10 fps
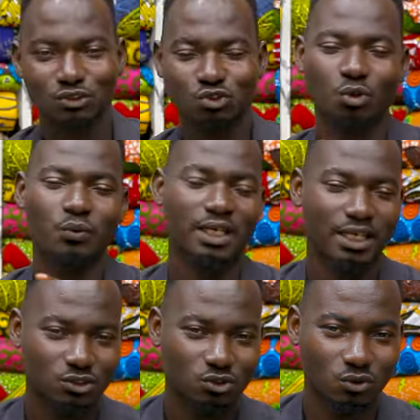so we
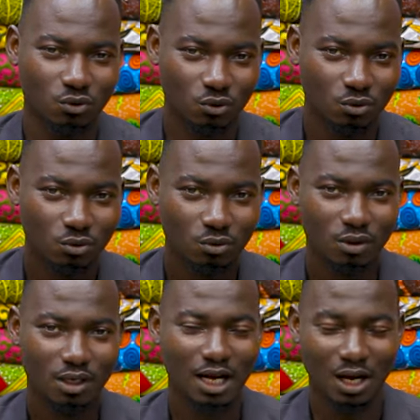get to know
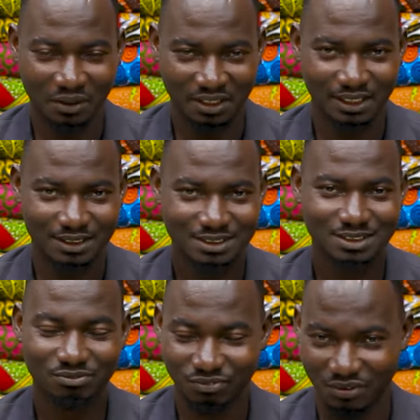our
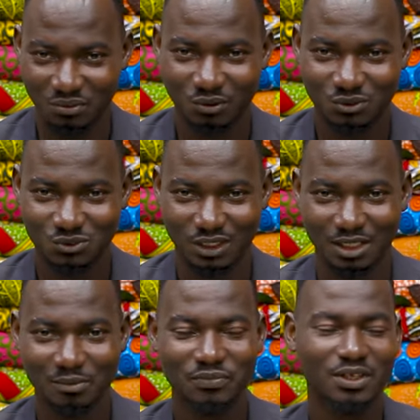guest very well today.
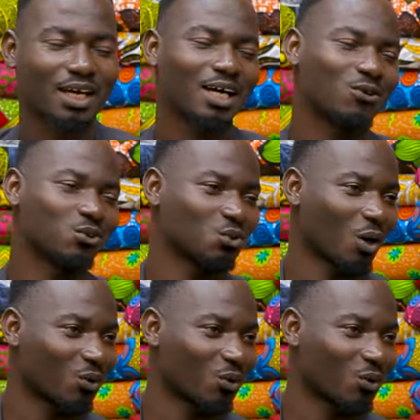Hello, you are